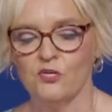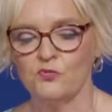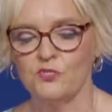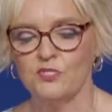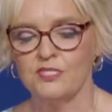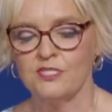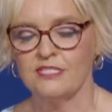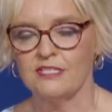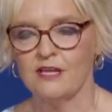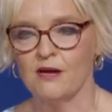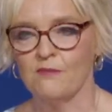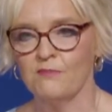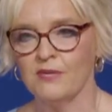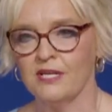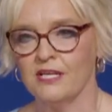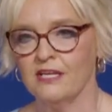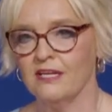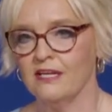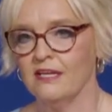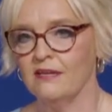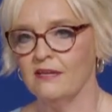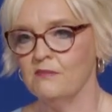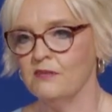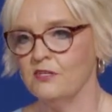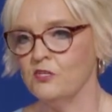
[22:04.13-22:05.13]

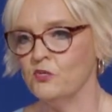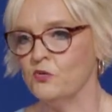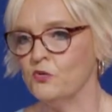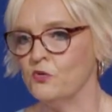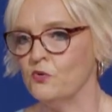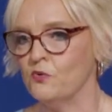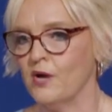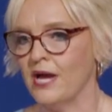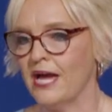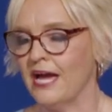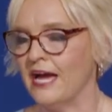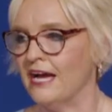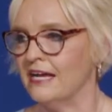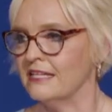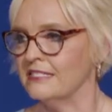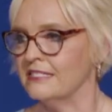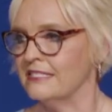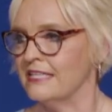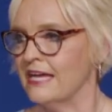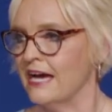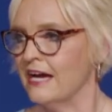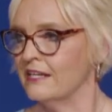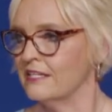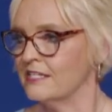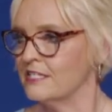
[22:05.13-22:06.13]
somebody who
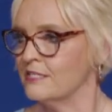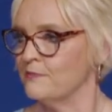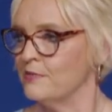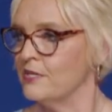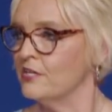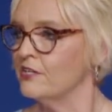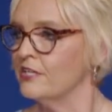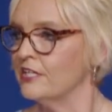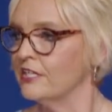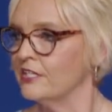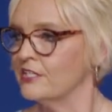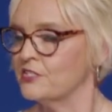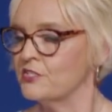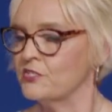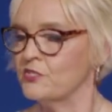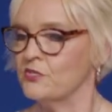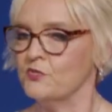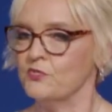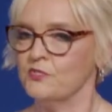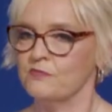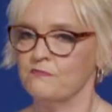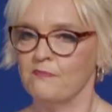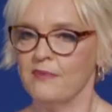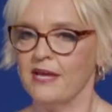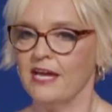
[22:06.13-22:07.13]
has that experience,
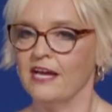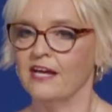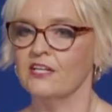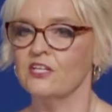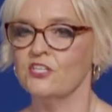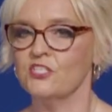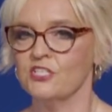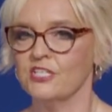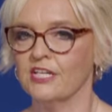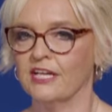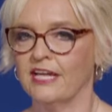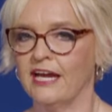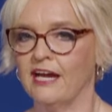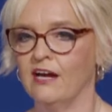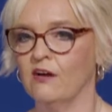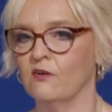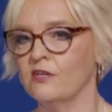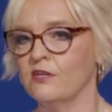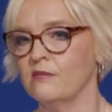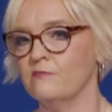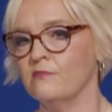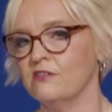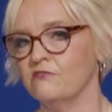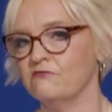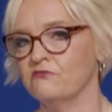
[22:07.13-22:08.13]
who's managed a
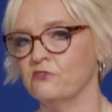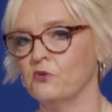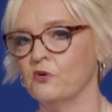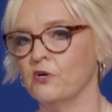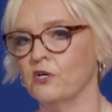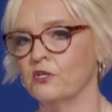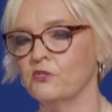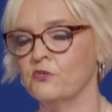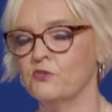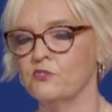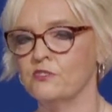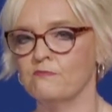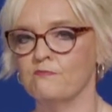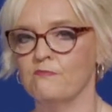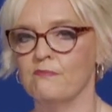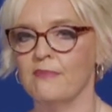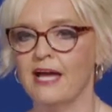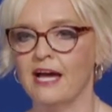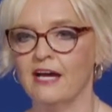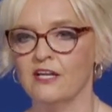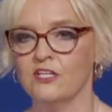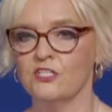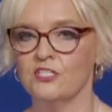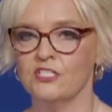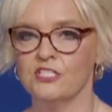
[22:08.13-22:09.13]
county before, who's
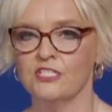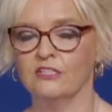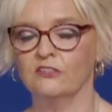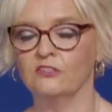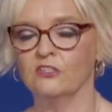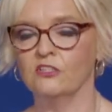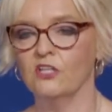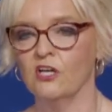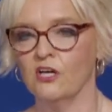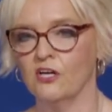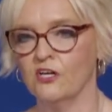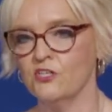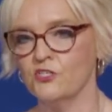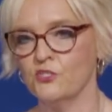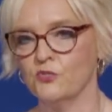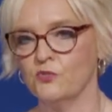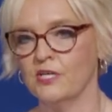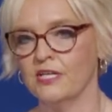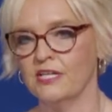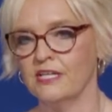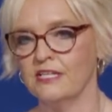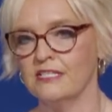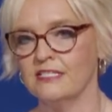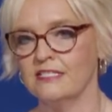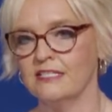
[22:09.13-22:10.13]
managed a large
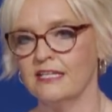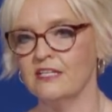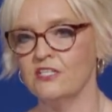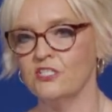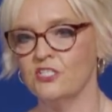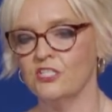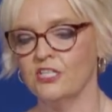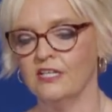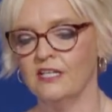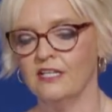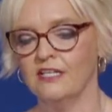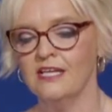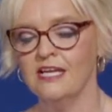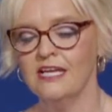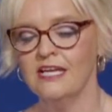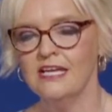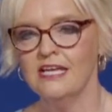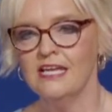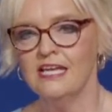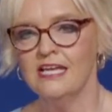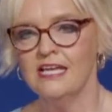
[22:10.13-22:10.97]
organization,